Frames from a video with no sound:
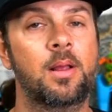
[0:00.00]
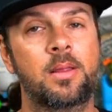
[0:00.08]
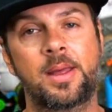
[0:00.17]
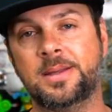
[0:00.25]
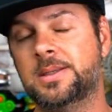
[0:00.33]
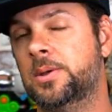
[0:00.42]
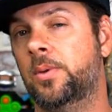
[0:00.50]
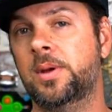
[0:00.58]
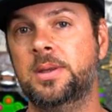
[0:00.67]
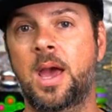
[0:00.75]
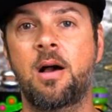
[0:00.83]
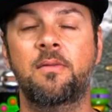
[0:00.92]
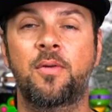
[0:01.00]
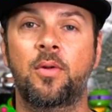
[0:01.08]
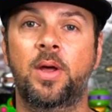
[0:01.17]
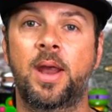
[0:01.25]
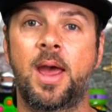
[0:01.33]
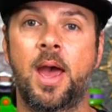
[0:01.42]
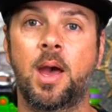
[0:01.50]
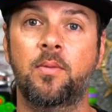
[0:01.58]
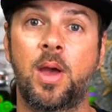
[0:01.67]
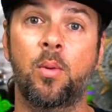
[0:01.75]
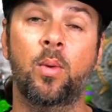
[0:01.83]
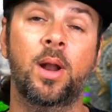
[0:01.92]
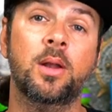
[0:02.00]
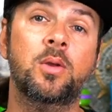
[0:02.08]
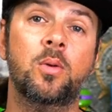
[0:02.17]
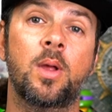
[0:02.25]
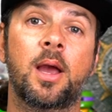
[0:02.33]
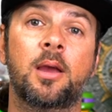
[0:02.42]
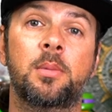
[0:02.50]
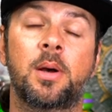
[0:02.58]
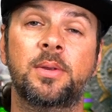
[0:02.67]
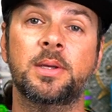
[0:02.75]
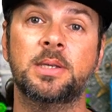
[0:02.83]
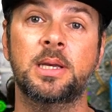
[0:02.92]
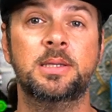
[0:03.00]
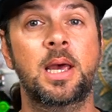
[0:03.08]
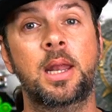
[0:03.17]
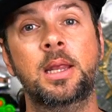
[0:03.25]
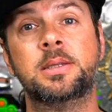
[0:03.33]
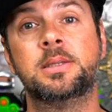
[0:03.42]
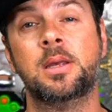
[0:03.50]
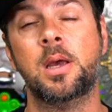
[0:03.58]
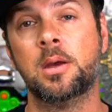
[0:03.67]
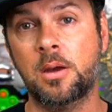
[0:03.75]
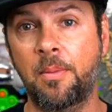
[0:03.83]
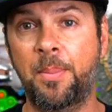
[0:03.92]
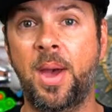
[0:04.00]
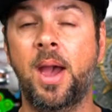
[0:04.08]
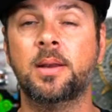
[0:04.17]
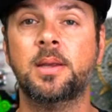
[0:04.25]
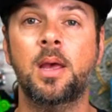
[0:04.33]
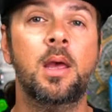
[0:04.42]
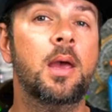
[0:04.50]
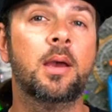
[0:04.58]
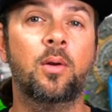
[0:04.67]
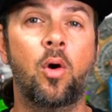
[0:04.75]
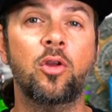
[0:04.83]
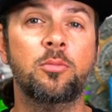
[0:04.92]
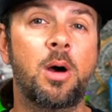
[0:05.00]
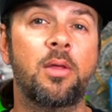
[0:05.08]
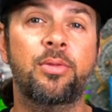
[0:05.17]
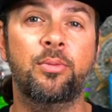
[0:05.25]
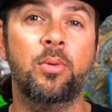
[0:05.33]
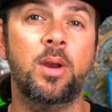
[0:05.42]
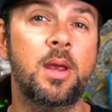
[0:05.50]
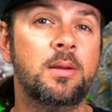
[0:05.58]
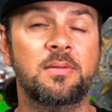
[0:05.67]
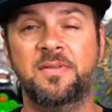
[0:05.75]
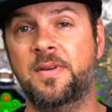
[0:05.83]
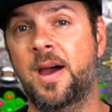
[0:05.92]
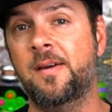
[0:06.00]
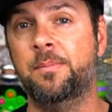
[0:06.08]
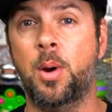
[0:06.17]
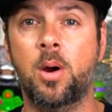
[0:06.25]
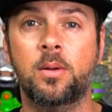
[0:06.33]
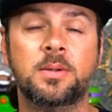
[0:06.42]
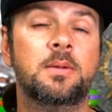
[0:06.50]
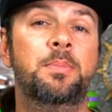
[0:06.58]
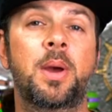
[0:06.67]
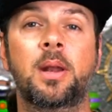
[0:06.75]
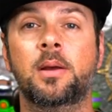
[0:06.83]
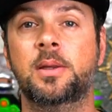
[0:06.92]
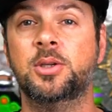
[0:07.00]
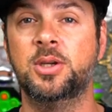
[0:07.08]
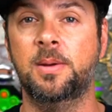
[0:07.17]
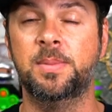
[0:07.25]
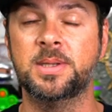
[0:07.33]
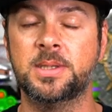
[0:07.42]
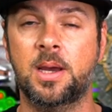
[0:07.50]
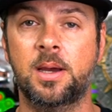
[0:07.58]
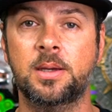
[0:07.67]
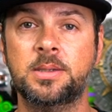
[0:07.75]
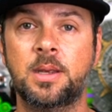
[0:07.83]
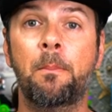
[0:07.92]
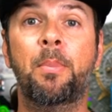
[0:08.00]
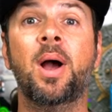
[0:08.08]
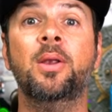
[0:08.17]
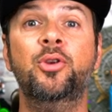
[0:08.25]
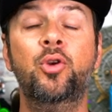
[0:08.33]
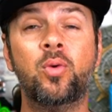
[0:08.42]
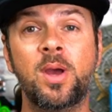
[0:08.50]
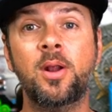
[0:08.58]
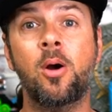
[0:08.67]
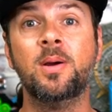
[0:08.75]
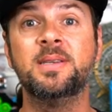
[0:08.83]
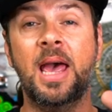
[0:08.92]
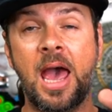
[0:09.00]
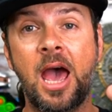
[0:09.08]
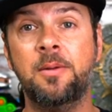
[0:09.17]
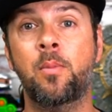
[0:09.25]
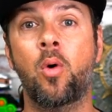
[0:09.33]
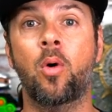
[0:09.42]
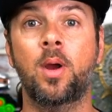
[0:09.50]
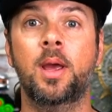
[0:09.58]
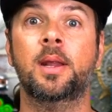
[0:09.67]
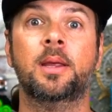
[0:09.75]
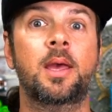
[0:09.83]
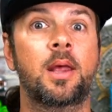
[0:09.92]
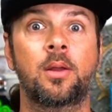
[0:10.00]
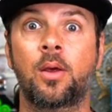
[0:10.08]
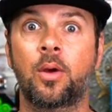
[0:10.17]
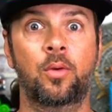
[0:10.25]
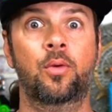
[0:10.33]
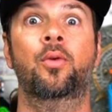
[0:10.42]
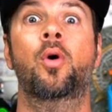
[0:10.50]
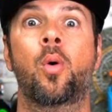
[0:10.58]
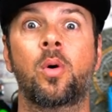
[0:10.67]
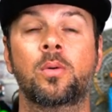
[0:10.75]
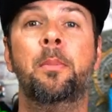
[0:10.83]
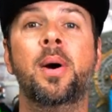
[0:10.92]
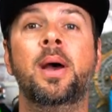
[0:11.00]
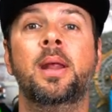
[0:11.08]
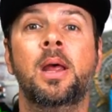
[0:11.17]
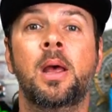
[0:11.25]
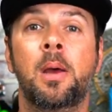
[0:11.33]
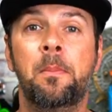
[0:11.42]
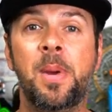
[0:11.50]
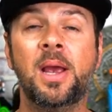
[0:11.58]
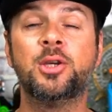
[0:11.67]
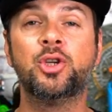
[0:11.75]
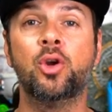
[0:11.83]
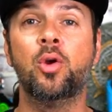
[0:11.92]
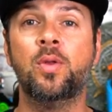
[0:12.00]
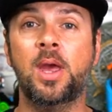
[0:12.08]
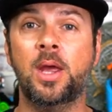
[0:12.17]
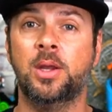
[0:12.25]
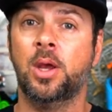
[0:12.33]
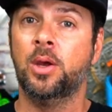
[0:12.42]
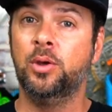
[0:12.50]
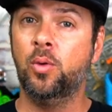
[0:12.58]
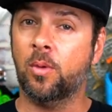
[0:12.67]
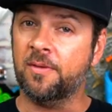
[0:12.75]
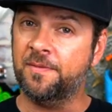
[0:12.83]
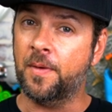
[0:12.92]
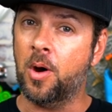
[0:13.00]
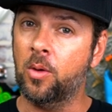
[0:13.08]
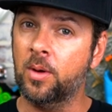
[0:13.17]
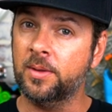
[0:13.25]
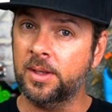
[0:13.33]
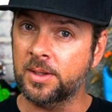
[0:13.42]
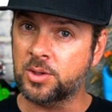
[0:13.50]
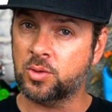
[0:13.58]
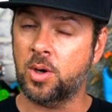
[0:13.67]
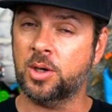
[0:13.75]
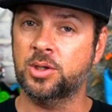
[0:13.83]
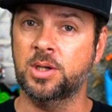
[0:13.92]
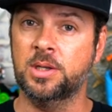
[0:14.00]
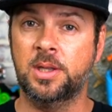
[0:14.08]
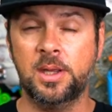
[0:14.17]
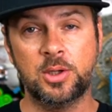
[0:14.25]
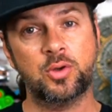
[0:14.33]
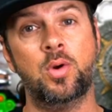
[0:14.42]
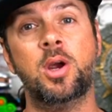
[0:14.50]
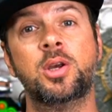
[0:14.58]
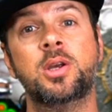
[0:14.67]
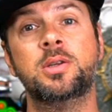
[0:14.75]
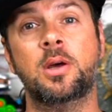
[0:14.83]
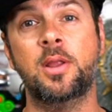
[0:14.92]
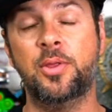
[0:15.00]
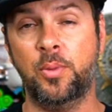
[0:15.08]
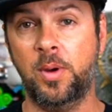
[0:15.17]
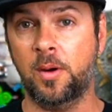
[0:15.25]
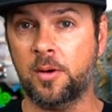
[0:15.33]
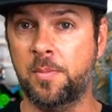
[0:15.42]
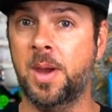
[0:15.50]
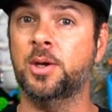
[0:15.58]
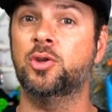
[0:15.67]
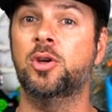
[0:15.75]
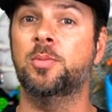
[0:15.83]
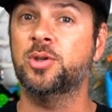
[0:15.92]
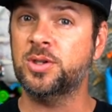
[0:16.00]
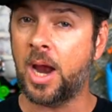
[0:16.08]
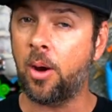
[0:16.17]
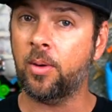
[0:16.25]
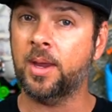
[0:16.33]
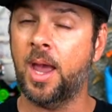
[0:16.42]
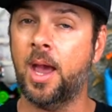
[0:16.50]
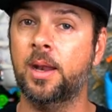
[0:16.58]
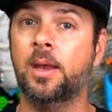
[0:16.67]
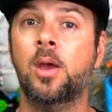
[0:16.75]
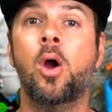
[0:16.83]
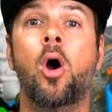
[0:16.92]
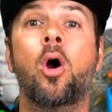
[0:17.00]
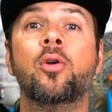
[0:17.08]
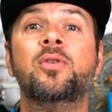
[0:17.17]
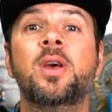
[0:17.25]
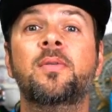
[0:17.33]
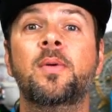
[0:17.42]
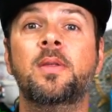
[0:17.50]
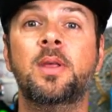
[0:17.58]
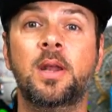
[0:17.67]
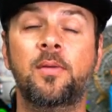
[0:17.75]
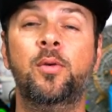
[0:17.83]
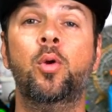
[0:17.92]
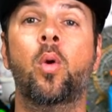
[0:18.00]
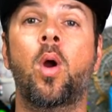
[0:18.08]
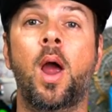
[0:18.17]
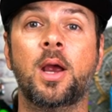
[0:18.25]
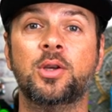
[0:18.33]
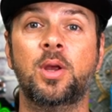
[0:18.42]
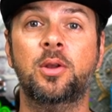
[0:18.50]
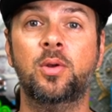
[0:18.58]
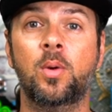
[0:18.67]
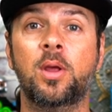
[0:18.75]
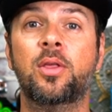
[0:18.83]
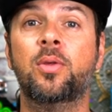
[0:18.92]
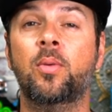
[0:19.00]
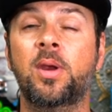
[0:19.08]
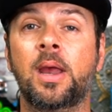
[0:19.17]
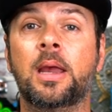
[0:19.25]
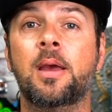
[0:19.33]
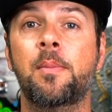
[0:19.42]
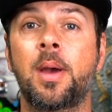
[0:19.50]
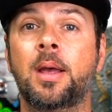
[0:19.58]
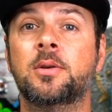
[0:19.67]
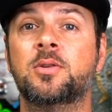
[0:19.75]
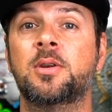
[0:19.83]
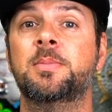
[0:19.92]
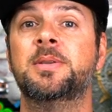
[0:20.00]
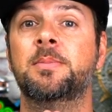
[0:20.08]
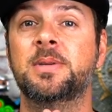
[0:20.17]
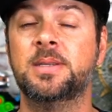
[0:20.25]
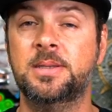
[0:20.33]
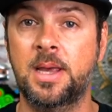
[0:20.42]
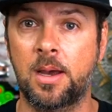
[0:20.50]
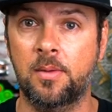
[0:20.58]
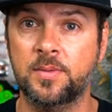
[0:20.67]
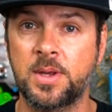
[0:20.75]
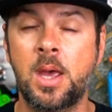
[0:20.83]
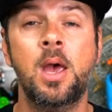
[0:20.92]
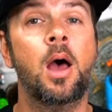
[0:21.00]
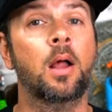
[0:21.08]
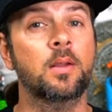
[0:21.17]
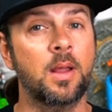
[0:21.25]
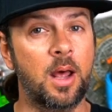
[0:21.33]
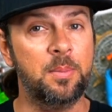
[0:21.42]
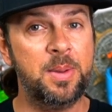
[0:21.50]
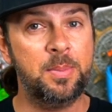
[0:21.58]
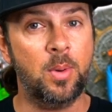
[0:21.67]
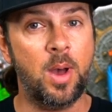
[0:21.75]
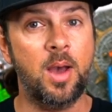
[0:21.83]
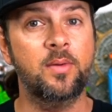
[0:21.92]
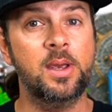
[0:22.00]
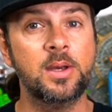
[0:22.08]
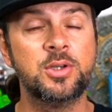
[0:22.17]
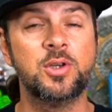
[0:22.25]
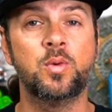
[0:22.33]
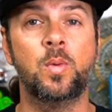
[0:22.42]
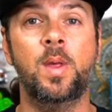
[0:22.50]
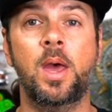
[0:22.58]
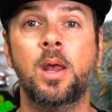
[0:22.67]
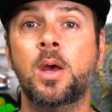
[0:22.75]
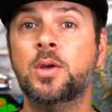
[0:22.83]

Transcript: That's the only downfall that I have. And what I do like about this is that it's compact. It can hold about three to five bottles depending on the shape and size, but you can always add more. And again, no hole. But make sure that you are following the instructions. The instructions on the 3M command strip shower caddy are different than if you are actually doing 3M command strips themselves. A lot of people have issues with that.